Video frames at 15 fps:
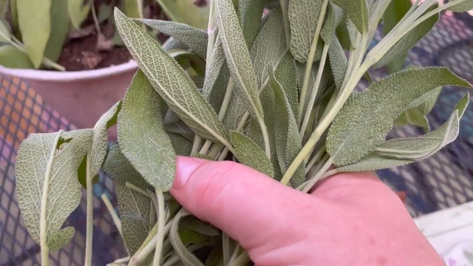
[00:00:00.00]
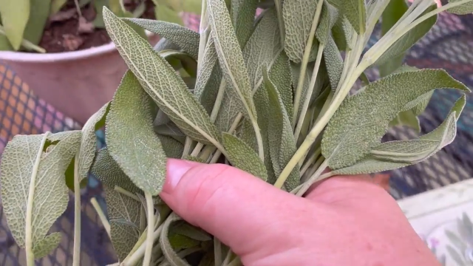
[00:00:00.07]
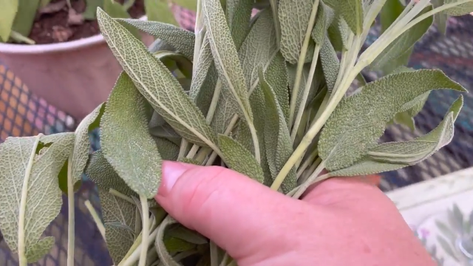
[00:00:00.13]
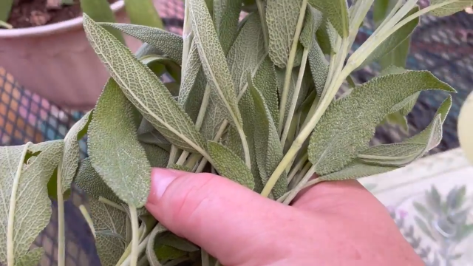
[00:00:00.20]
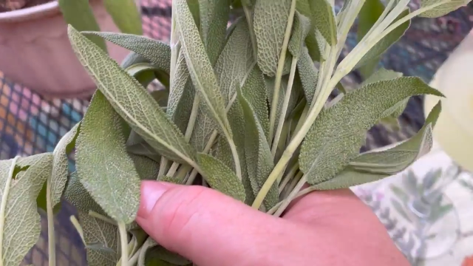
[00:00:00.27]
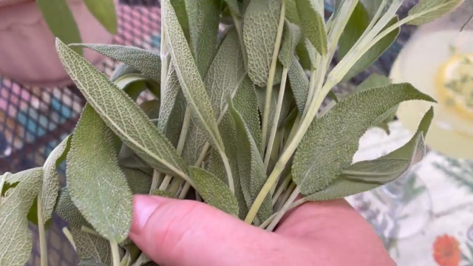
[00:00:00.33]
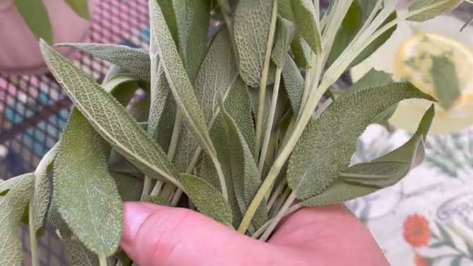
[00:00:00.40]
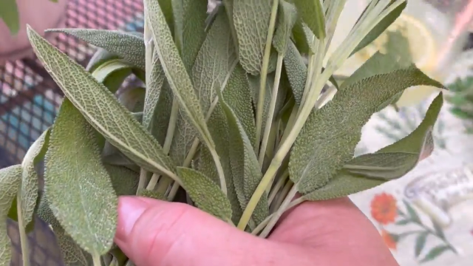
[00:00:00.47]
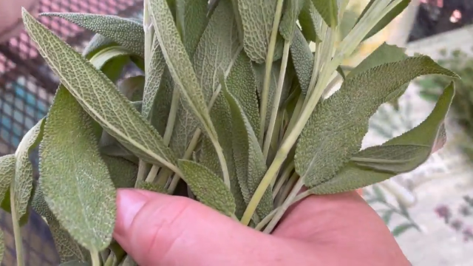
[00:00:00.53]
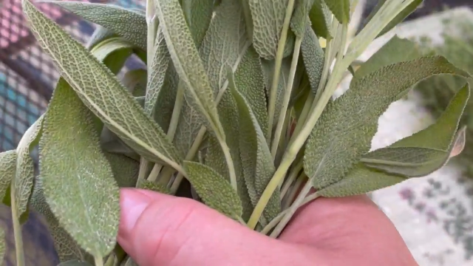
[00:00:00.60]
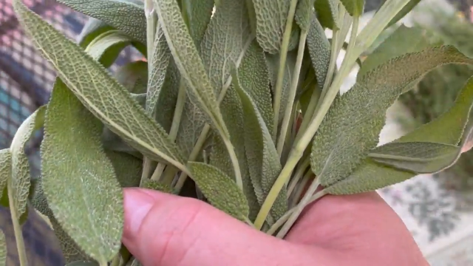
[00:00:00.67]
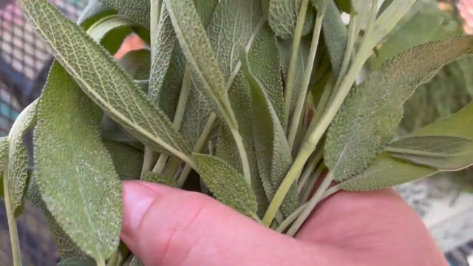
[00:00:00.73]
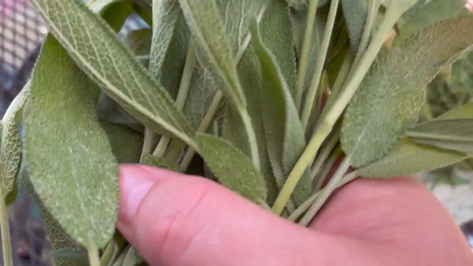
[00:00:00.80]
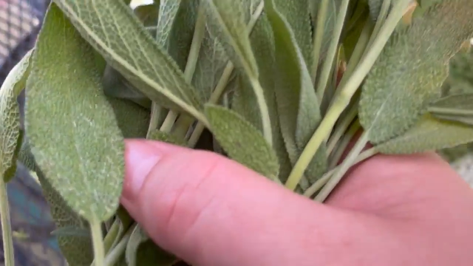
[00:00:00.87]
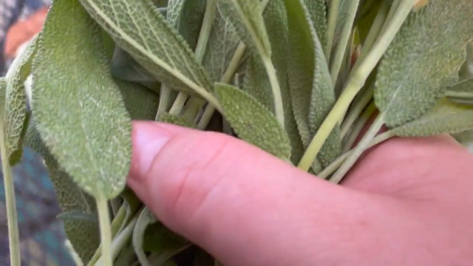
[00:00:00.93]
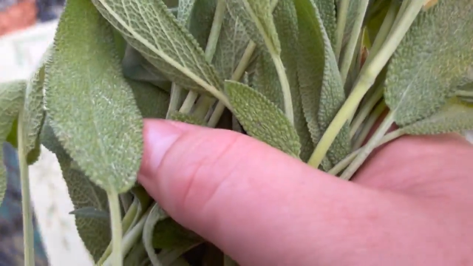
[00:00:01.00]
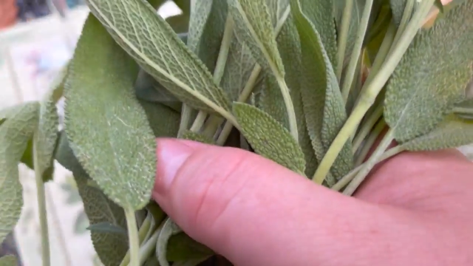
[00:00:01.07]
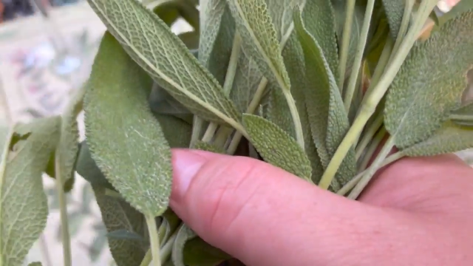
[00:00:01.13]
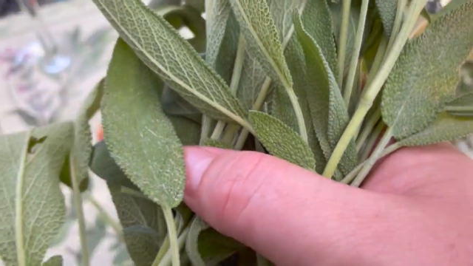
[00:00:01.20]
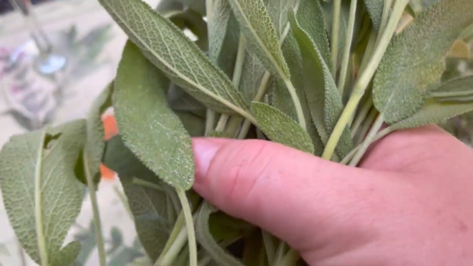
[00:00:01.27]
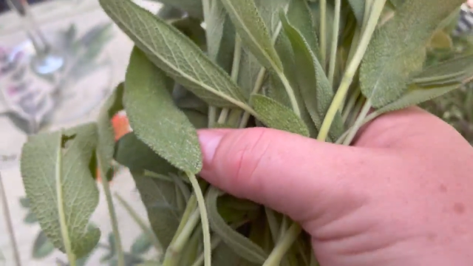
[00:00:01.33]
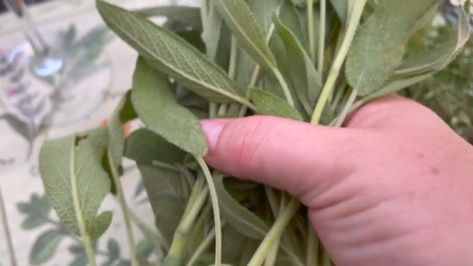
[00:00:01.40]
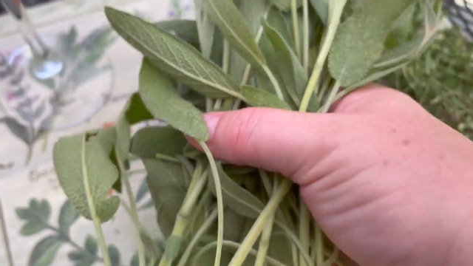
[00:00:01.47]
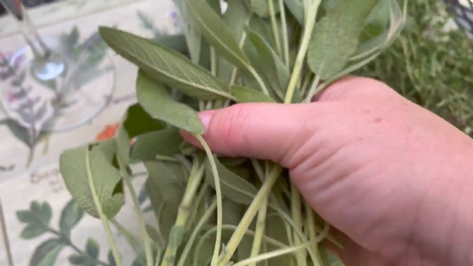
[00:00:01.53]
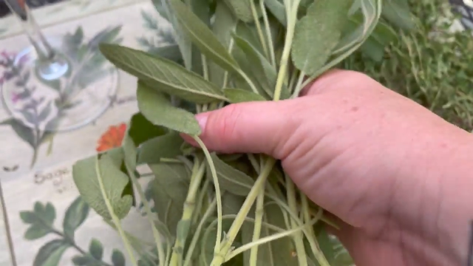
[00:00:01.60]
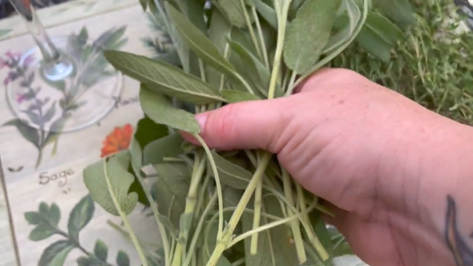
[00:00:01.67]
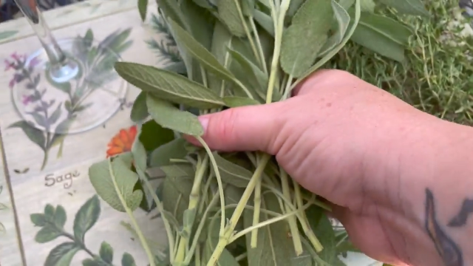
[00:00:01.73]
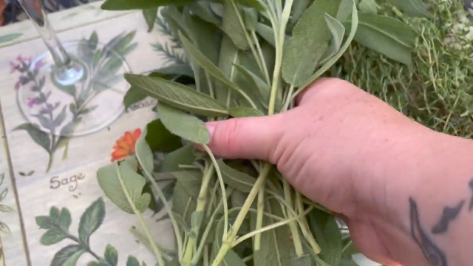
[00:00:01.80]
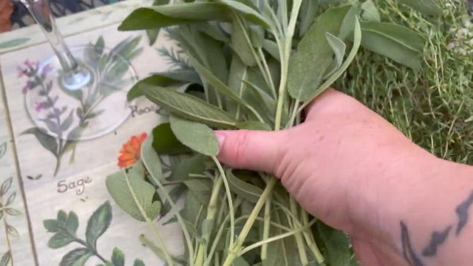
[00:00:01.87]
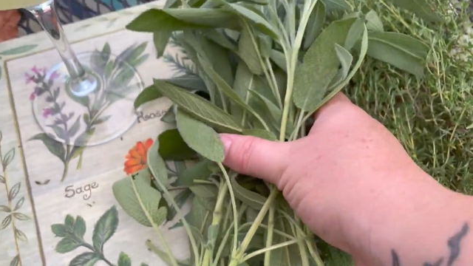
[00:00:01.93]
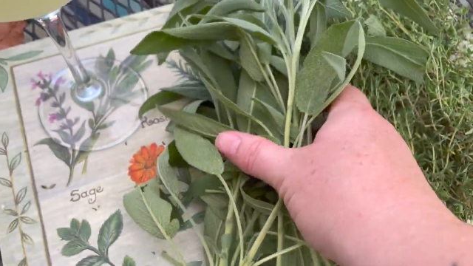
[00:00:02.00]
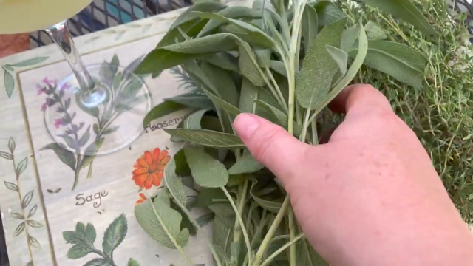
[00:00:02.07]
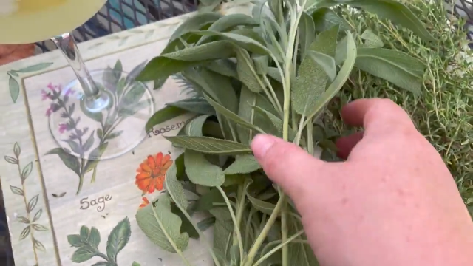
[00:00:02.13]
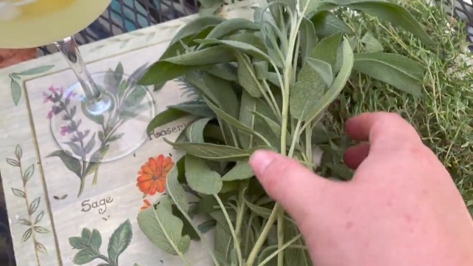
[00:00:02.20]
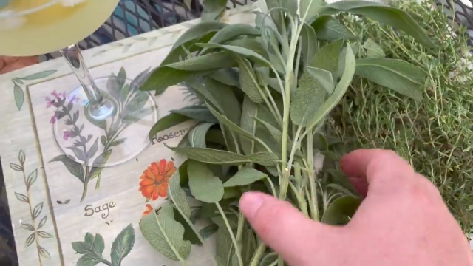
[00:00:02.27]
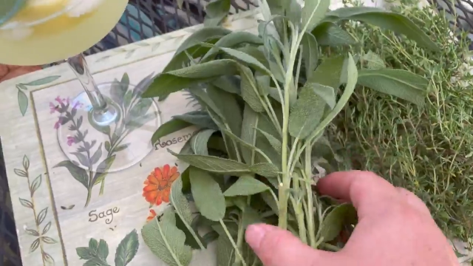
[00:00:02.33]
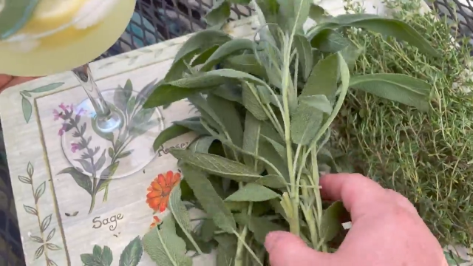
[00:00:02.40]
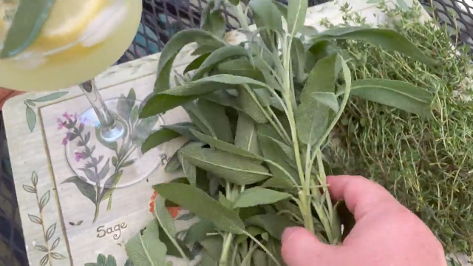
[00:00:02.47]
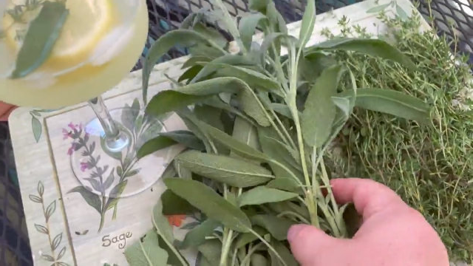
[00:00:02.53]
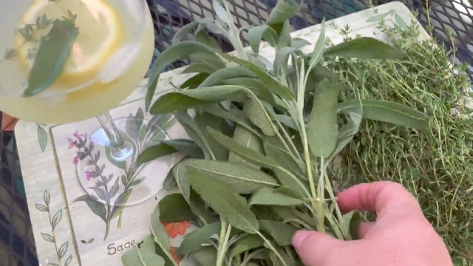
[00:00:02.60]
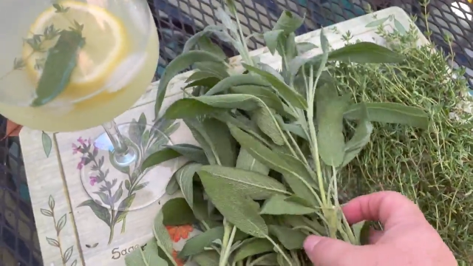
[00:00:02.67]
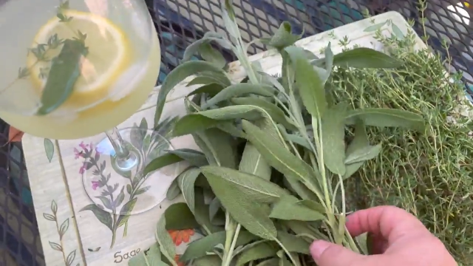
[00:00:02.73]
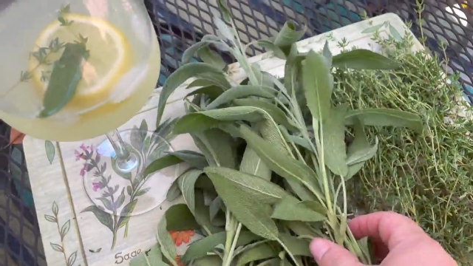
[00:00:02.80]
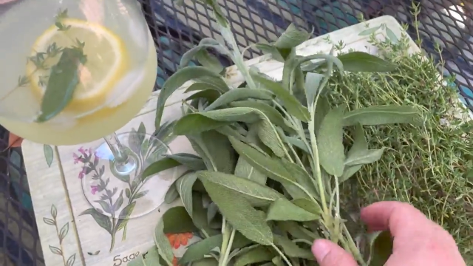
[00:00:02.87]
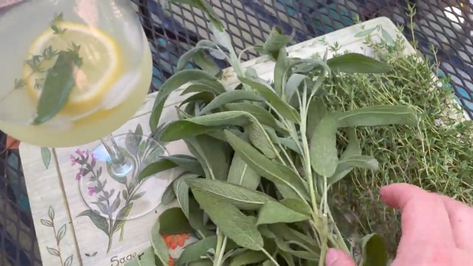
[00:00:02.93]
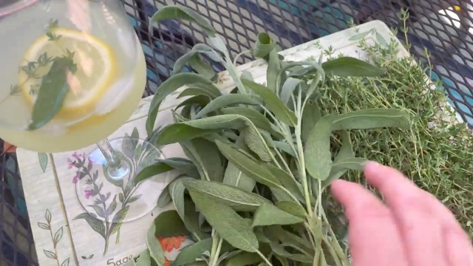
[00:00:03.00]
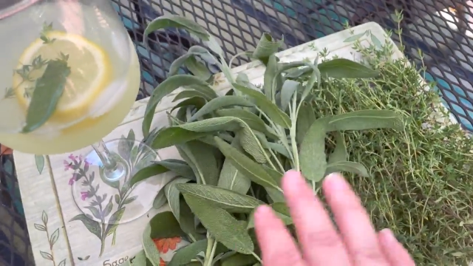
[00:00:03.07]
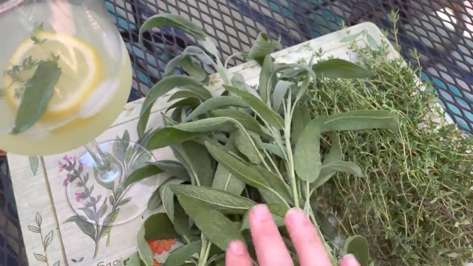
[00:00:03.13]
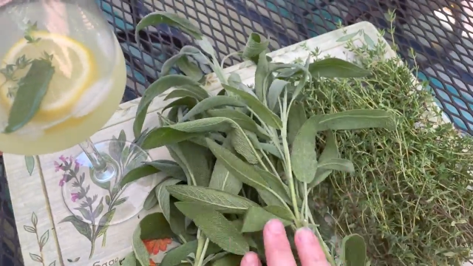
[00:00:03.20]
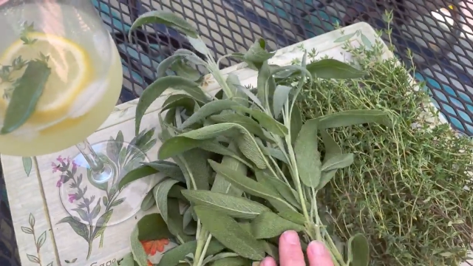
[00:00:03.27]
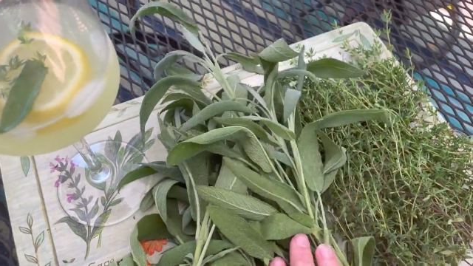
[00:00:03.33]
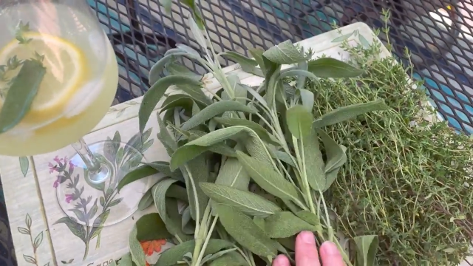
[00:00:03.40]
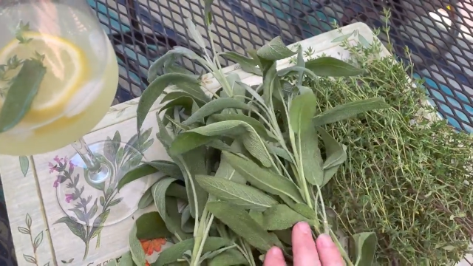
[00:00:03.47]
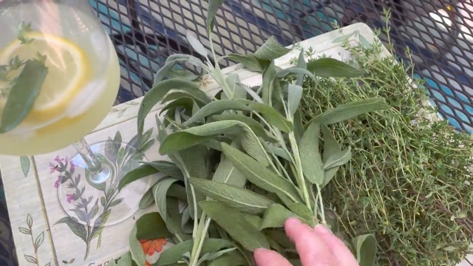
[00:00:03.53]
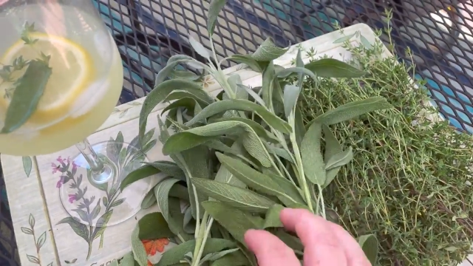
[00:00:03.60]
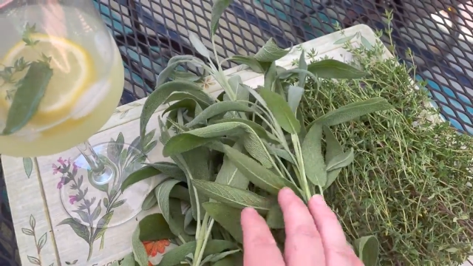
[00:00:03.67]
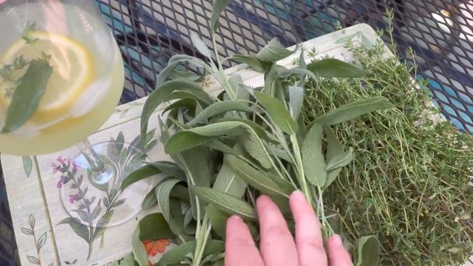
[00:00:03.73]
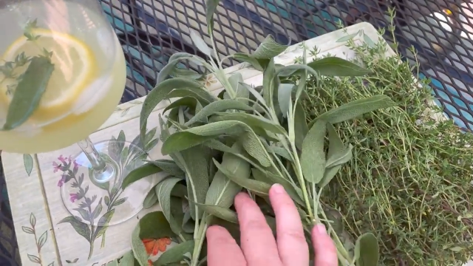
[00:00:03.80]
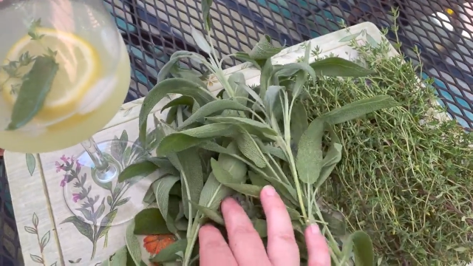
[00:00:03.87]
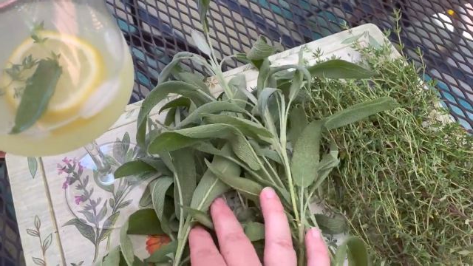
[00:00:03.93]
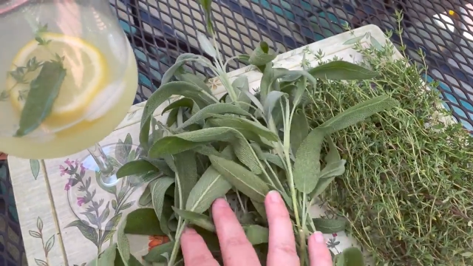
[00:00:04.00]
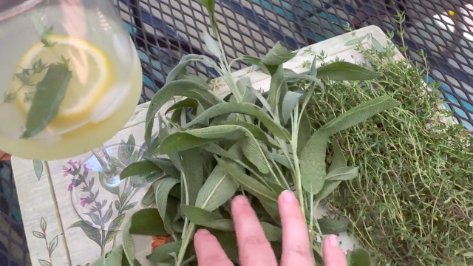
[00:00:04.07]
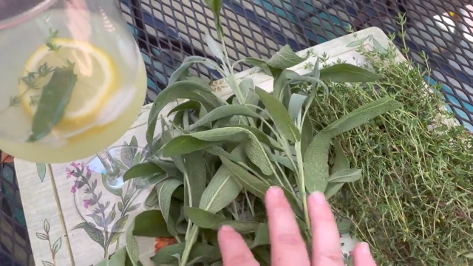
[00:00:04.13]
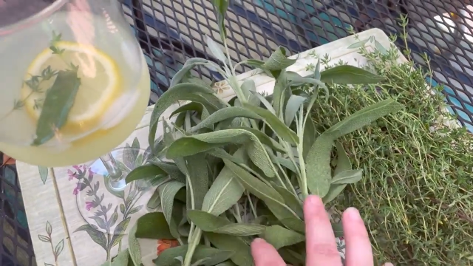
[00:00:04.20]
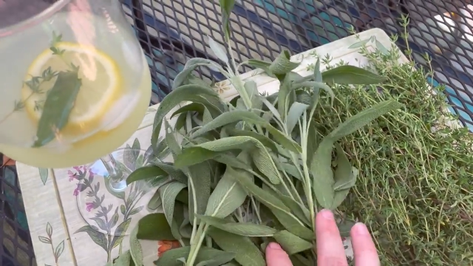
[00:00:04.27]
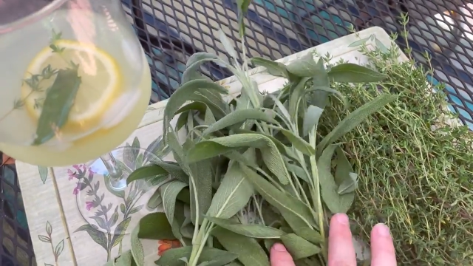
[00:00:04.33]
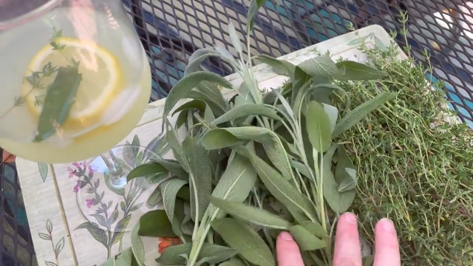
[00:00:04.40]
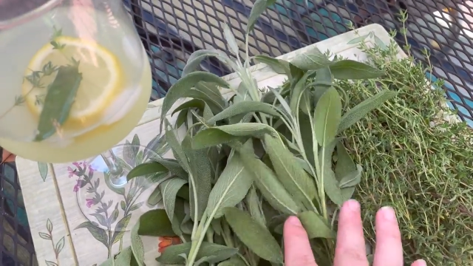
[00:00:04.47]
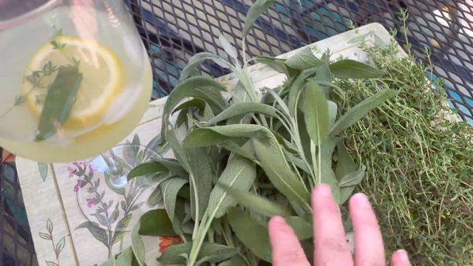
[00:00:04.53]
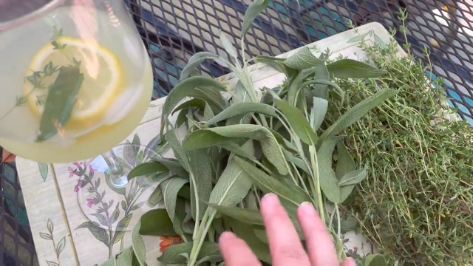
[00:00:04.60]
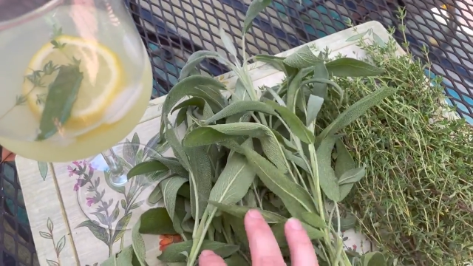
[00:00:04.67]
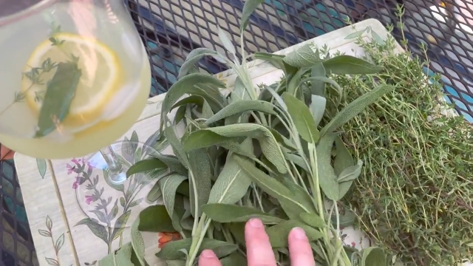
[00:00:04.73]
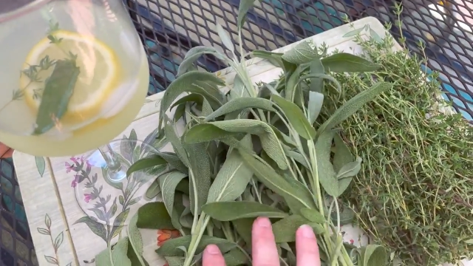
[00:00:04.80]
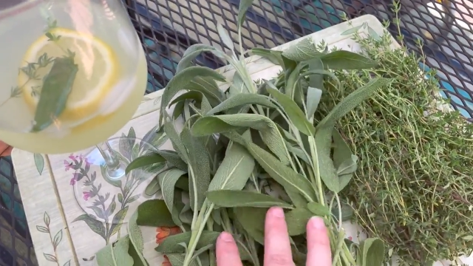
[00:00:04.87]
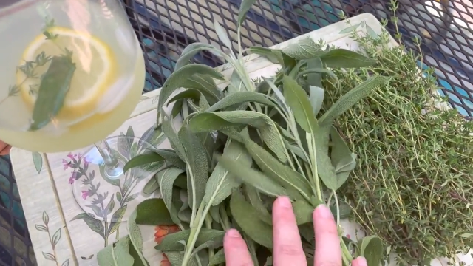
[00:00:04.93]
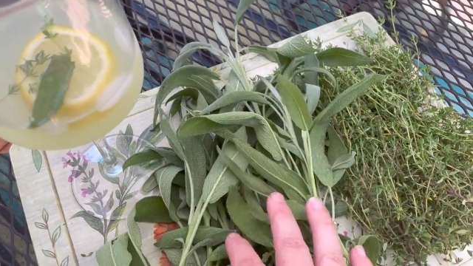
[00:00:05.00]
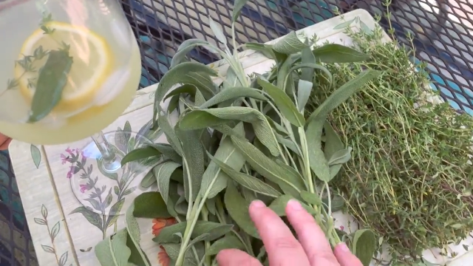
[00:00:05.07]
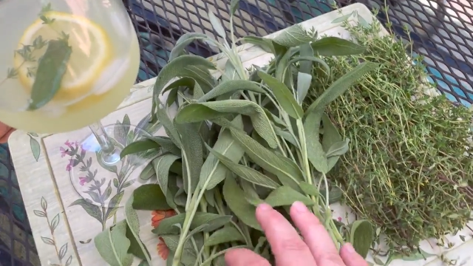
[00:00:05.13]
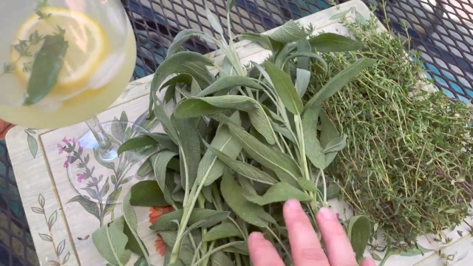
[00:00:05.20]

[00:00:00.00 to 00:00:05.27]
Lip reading: Nobody's mouth can be seen.